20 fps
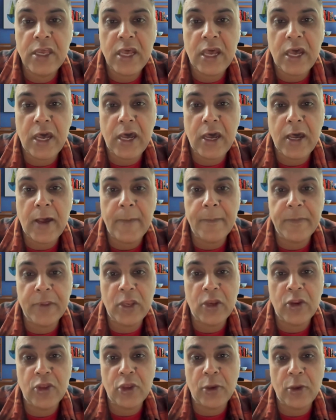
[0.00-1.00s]

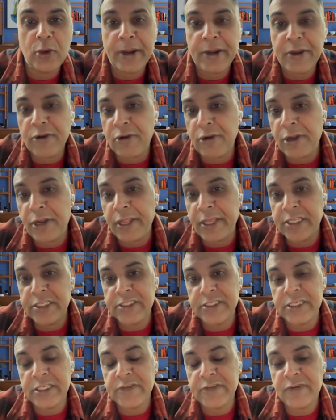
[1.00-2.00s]
Your mitochondria
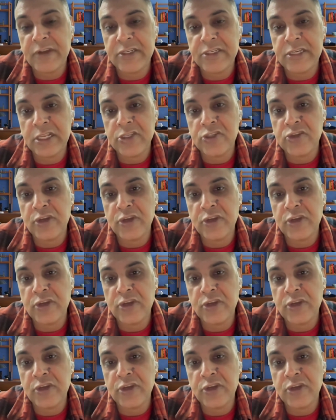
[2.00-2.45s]
is dysfunctional,